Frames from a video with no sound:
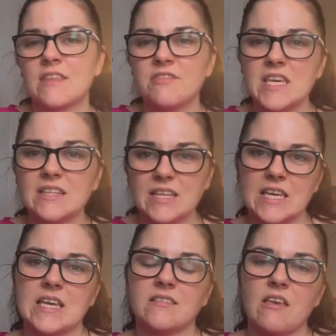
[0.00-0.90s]
And this
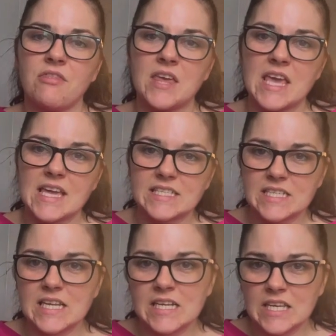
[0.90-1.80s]
is the
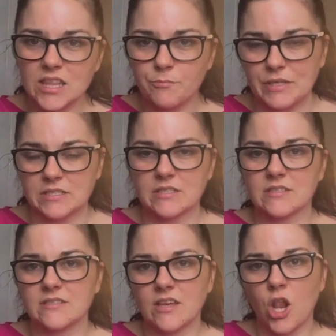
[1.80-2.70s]
Tilly and the
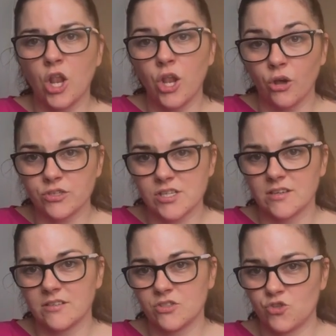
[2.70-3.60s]
Buttons
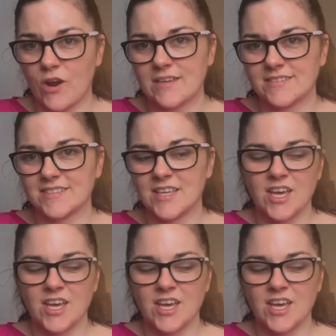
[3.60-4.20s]
Lotta dress.